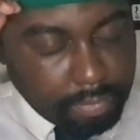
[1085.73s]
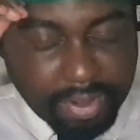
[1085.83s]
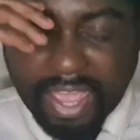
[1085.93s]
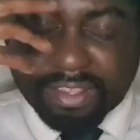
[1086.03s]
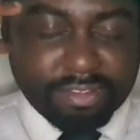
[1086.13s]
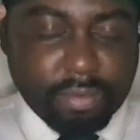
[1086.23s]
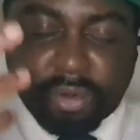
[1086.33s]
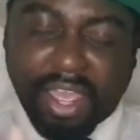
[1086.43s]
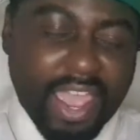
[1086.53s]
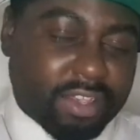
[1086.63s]
But like I said,
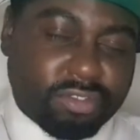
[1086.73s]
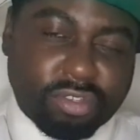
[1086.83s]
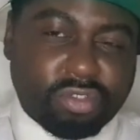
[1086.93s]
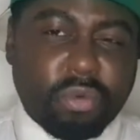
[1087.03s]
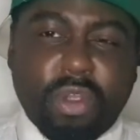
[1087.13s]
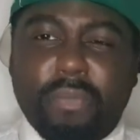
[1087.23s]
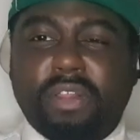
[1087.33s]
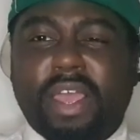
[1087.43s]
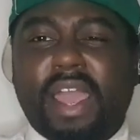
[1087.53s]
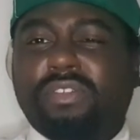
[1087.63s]
with the accents, don't worry
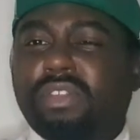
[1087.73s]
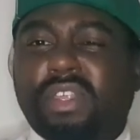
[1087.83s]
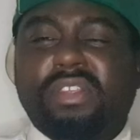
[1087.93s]
about the accents.